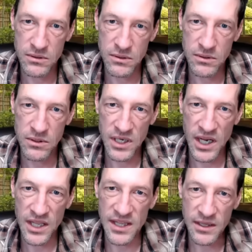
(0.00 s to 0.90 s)
Yep.
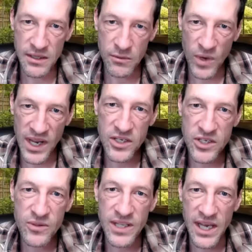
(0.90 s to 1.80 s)
And the way to
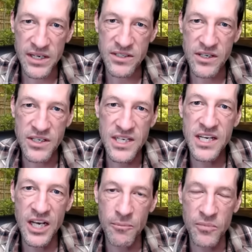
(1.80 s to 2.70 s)
do that is to
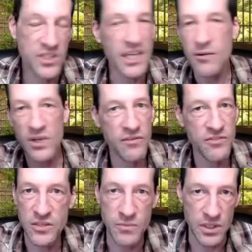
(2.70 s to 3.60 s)
decouple, to get rid of
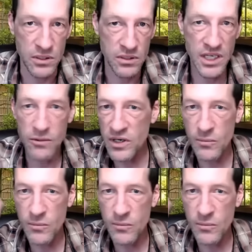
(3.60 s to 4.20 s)
judgment, get rid of